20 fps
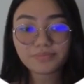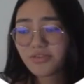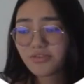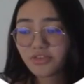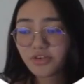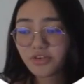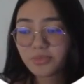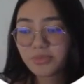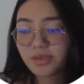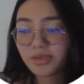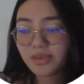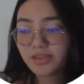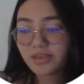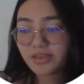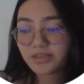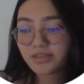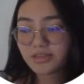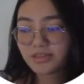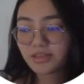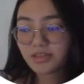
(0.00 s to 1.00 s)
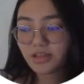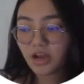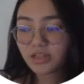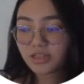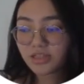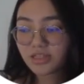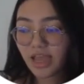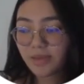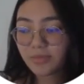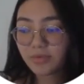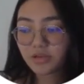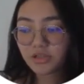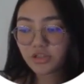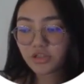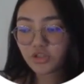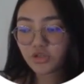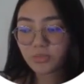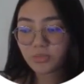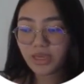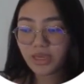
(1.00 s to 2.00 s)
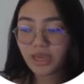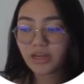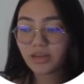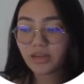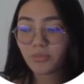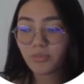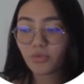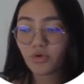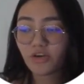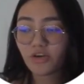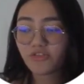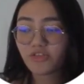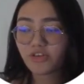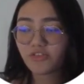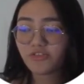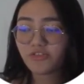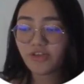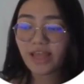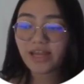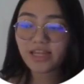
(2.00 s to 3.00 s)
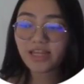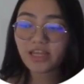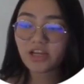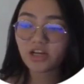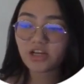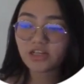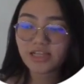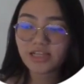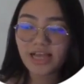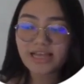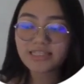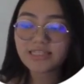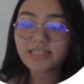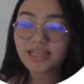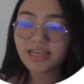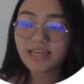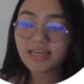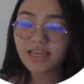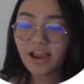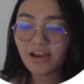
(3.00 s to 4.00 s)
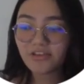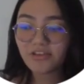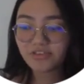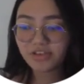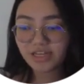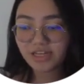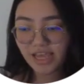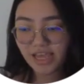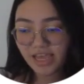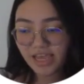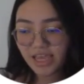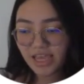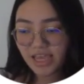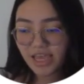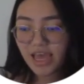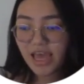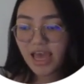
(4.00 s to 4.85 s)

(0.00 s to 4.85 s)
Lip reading: For me, this is not time consuming anymore for finding your class link every day.